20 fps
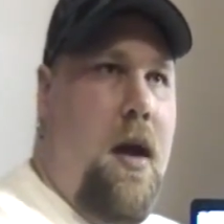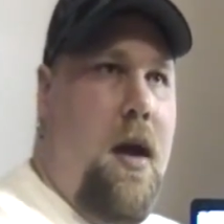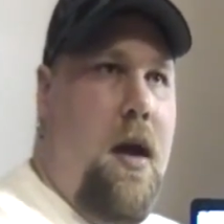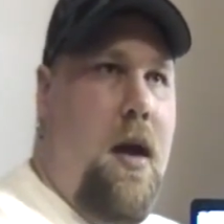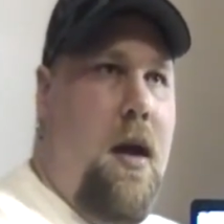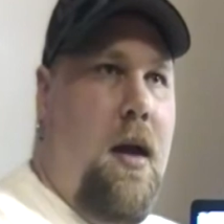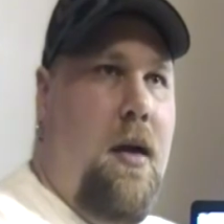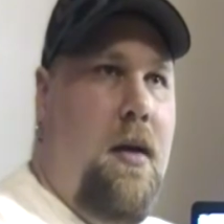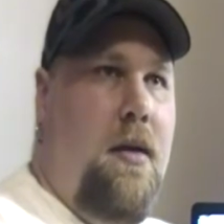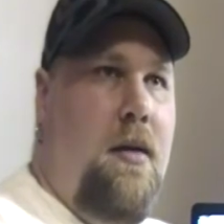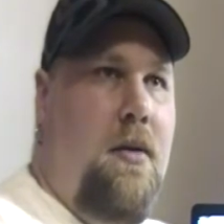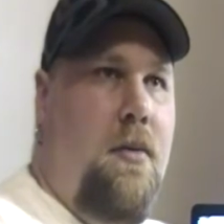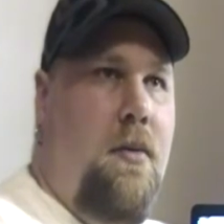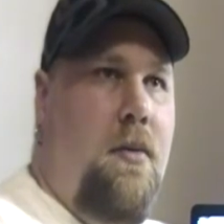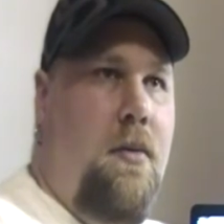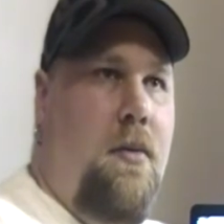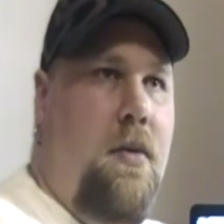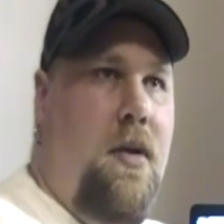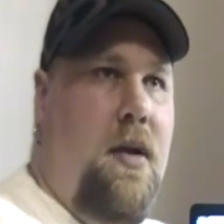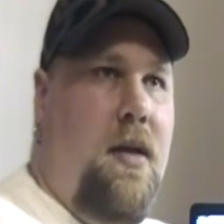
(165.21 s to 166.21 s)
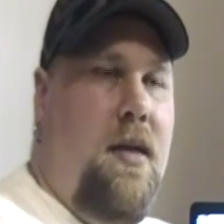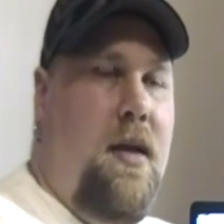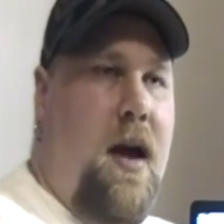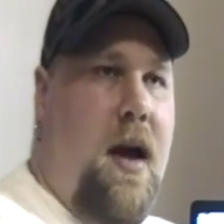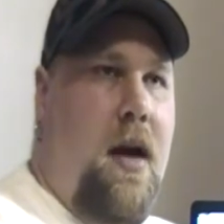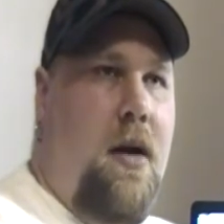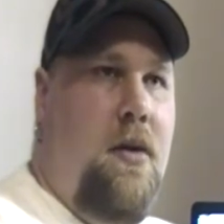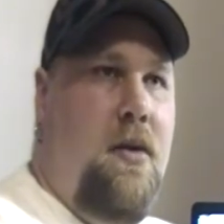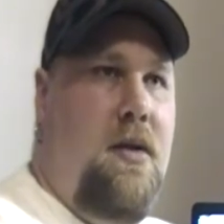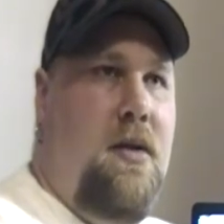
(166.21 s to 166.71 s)
and
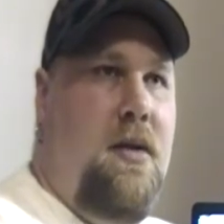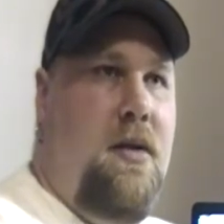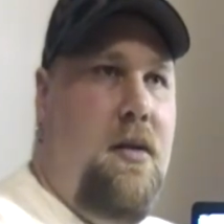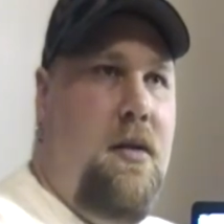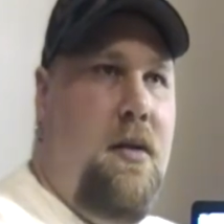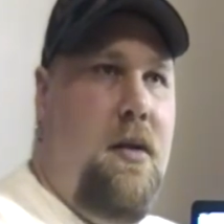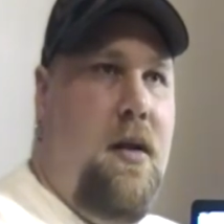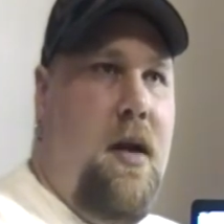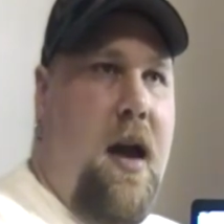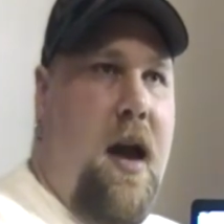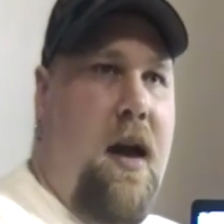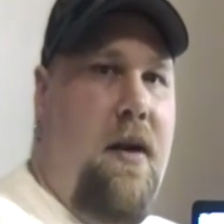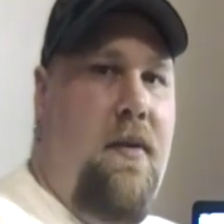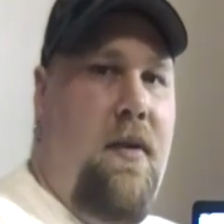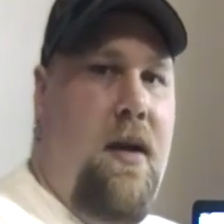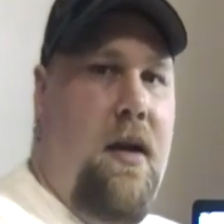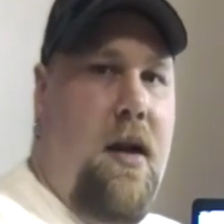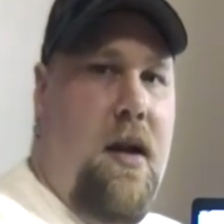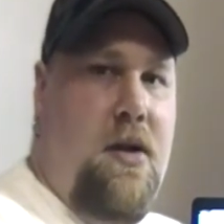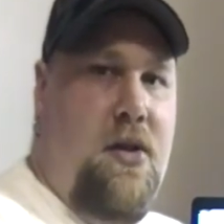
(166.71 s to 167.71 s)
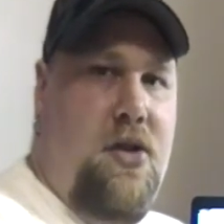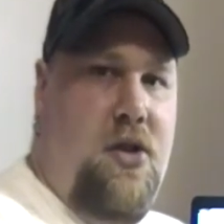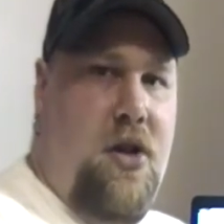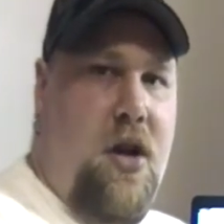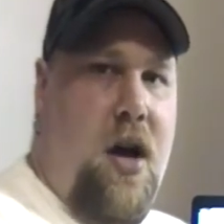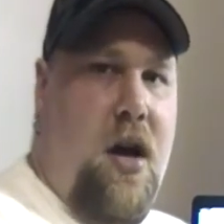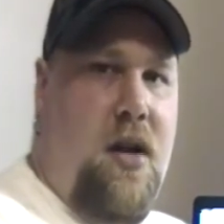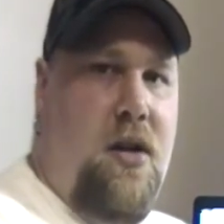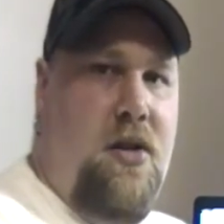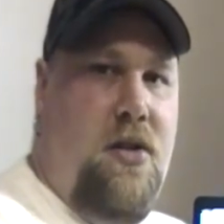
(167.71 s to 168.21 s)
without having a
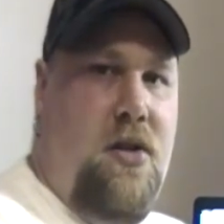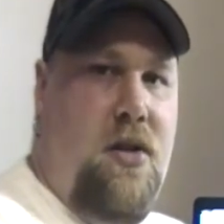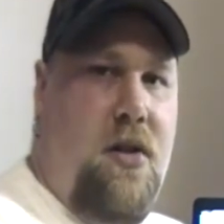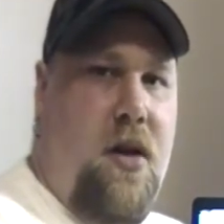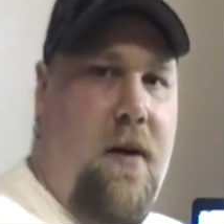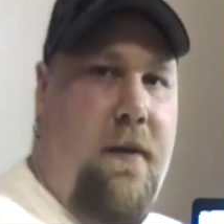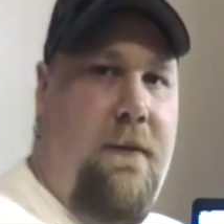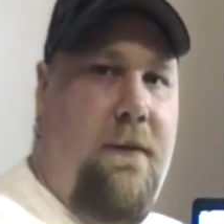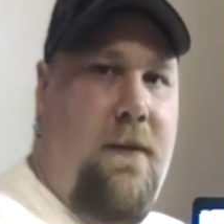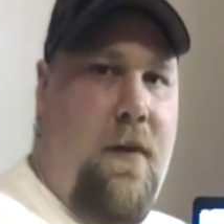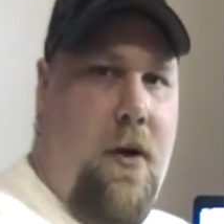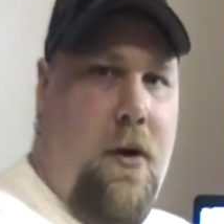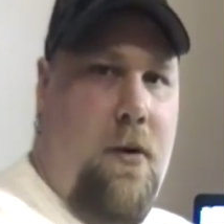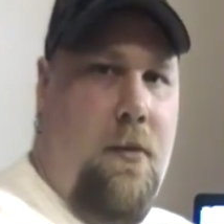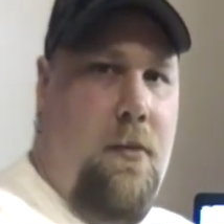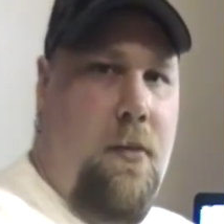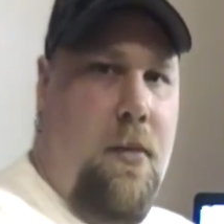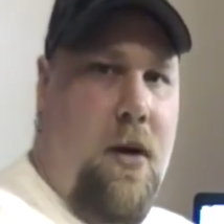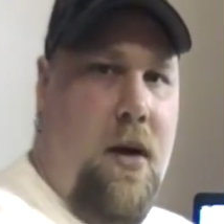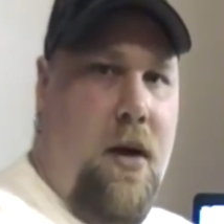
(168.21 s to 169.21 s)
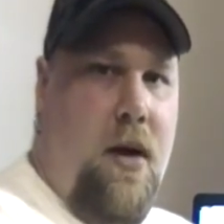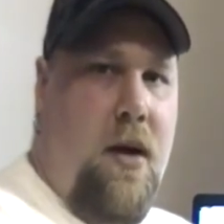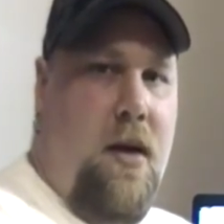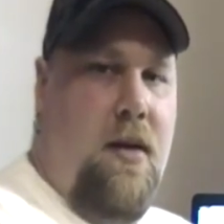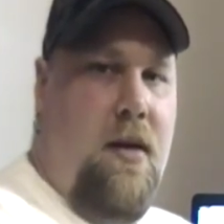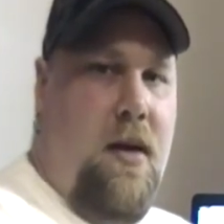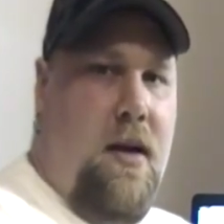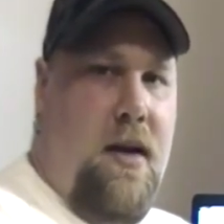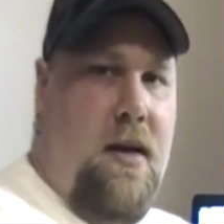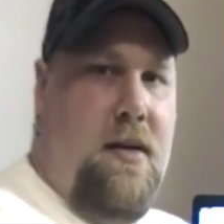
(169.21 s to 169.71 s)
judge affirm
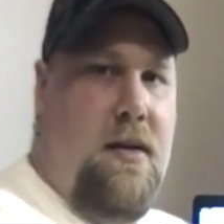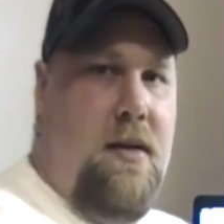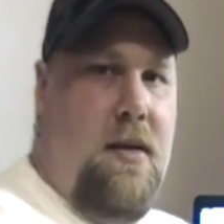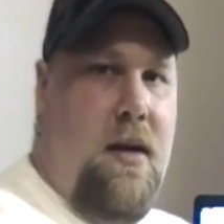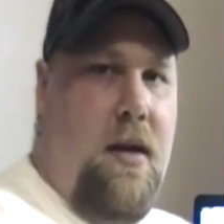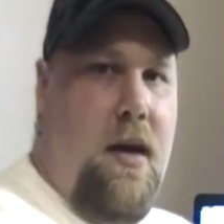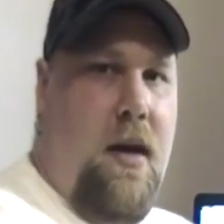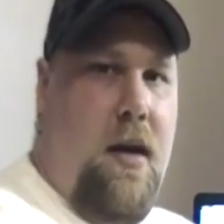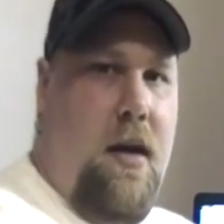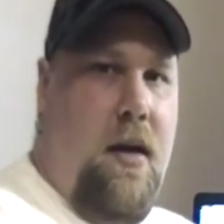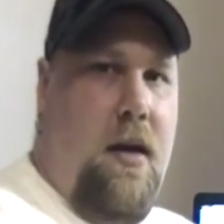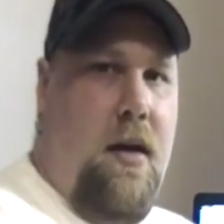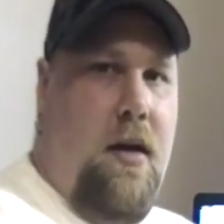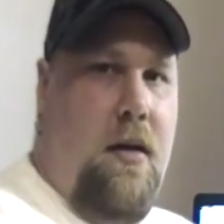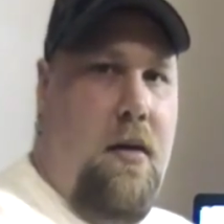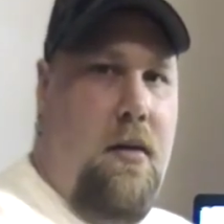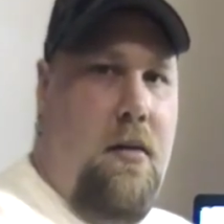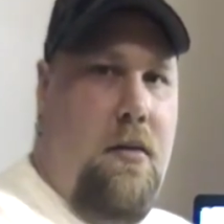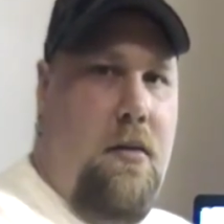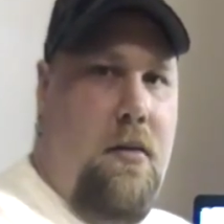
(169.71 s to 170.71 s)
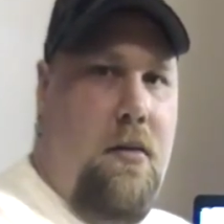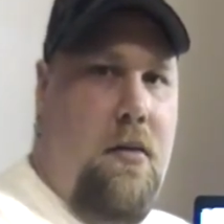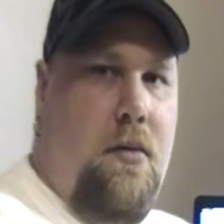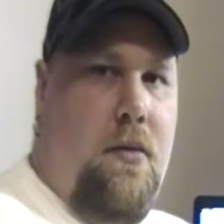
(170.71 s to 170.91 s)
that it's a